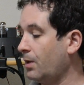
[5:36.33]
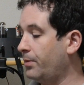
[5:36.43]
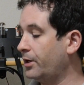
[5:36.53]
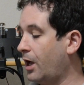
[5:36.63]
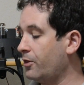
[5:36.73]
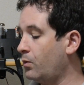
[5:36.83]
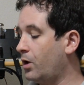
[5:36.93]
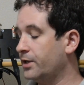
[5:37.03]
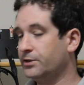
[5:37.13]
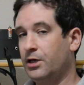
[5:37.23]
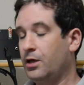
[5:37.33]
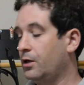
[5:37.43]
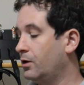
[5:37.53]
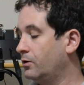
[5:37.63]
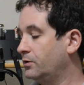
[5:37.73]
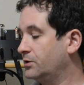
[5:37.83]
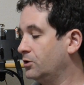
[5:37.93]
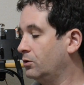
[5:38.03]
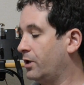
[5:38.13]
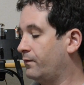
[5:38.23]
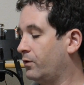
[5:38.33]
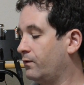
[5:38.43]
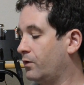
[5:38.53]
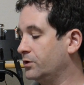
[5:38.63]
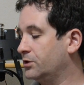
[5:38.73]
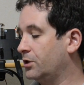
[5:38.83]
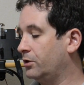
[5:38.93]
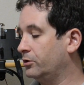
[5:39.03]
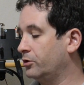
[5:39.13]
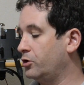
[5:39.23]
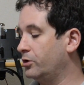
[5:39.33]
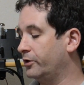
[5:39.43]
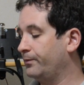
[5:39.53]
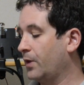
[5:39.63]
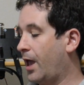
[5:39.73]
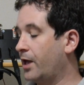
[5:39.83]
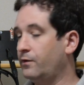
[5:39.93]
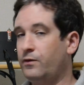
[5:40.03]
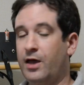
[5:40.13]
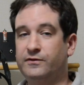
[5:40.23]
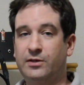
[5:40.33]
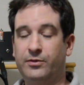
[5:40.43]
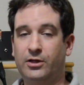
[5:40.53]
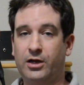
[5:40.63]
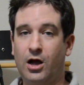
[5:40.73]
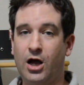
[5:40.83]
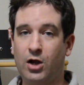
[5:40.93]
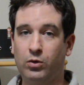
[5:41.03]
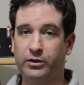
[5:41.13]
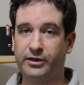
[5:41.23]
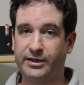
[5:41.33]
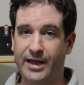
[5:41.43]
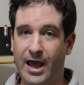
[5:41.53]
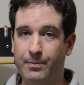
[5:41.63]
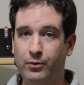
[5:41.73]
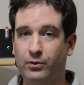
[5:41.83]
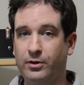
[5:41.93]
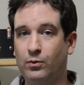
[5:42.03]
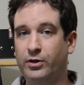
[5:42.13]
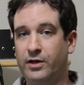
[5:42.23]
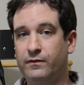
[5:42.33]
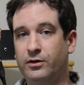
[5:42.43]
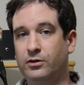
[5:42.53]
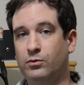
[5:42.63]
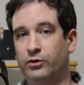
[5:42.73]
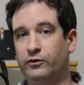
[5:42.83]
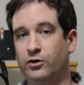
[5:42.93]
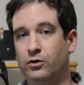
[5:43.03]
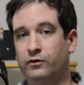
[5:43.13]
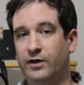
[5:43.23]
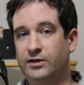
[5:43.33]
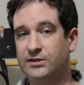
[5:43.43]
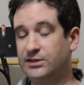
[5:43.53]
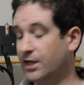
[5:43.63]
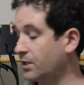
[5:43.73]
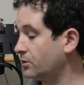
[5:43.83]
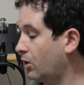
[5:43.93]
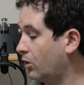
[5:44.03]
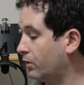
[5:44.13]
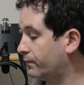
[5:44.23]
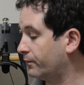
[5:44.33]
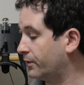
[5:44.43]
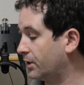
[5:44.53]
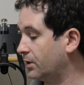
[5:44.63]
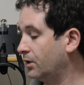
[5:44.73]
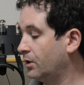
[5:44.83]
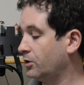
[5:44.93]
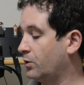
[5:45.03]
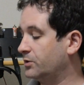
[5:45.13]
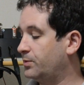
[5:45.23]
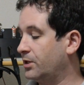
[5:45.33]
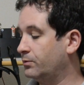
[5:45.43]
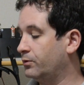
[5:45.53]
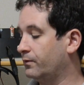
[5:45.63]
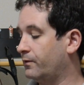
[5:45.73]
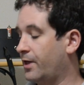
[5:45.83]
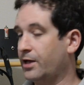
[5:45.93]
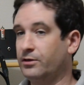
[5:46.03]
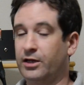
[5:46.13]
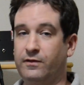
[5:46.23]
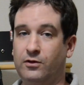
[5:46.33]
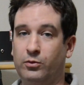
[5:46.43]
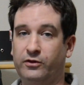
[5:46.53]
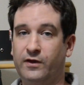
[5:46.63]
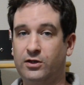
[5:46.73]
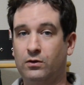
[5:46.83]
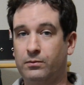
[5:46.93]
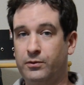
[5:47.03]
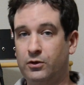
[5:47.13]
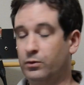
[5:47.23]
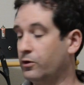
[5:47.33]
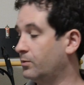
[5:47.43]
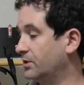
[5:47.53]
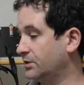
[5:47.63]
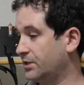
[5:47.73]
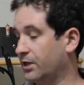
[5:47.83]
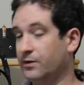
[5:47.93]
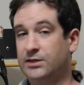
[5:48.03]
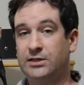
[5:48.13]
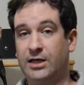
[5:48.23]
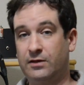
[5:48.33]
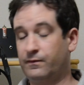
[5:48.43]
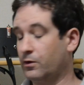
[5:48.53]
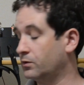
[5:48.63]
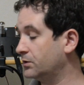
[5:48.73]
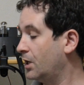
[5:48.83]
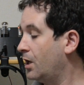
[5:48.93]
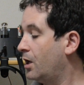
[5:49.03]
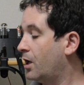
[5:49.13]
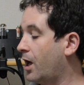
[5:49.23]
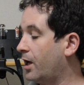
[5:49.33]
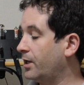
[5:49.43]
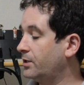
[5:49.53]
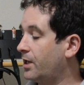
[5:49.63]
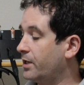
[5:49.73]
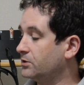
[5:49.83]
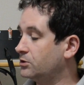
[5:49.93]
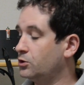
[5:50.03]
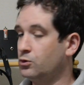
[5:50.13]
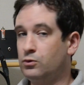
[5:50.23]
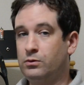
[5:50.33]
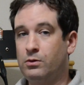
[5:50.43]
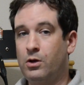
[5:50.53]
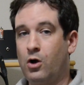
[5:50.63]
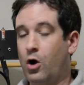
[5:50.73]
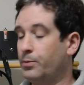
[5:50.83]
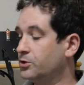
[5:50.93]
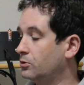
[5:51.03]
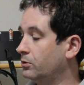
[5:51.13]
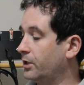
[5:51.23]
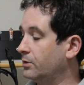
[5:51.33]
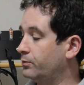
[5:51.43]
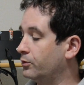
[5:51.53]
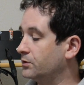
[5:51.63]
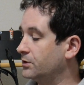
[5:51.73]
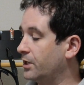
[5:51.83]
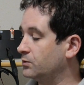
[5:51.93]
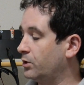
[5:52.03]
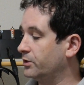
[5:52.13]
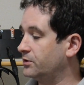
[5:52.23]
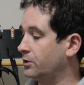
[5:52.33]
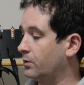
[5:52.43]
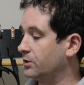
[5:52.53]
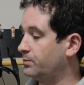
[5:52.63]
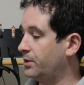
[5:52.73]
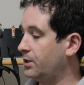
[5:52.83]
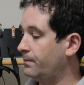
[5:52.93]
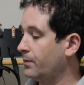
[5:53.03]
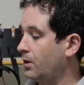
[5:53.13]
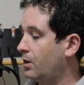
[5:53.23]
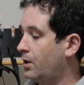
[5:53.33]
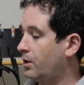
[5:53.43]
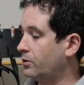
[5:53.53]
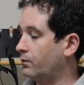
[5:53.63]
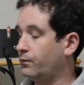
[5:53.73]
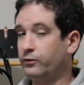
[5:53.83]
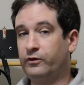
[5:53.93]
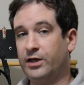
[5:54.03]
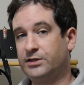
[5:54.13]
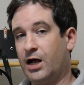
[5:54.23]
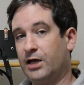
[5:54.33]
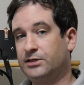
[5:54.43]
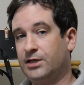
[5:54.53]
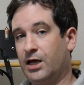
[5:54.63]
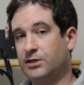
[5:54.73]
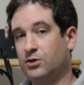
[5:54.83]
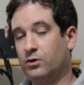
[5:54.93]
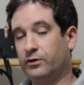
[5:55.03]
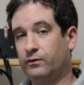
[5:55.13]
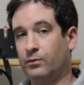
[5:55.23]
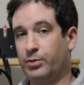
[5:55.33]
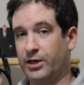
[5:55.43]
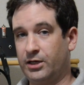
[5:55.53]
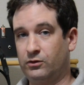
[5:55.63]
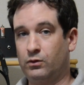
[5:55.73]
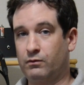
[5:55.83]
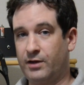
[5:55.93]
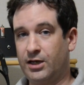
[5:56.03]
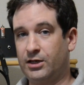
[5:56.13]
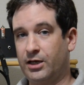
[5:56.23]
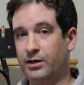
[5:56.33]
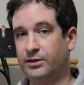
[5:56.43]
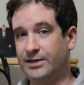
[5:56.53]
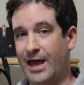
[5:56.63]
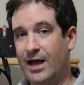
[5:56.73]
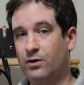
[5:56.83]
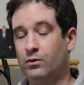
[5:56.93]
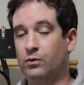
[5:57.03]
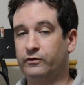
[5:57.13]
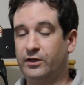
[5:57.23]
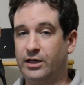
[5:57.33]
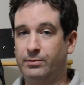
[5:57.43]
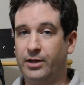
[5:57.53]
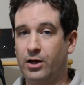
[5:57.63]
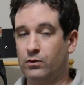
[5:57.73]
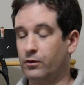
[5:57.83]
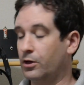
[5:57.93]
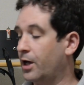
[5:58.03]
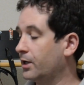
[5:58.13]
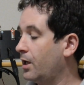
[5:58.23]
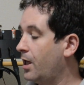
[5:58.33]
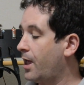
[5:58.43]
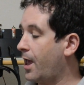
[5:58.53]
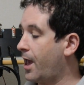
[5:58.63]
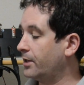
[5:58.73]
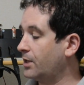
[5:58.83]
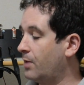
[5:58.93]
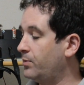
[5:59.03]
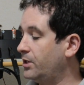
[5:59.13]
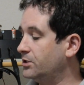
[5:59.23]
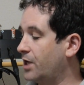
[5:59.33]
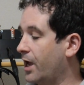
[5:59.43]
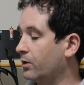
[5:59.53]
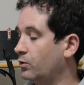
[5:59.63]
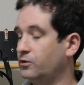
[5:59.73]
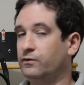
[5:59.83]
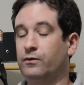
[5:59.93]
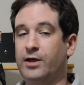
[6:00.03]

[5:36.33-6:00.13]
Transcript: But otherwise, still a very versatile little unit. And if you have something like a high quality DAP or whatever you want to use instead of the USB input for that, like you don't want to take your computer with you but just take this and headphones, it has two optional inputs as well as the USB. Your full-sized RCA sockets for plugging into a regular DAC or CD player or the like, and a mini jack, which is very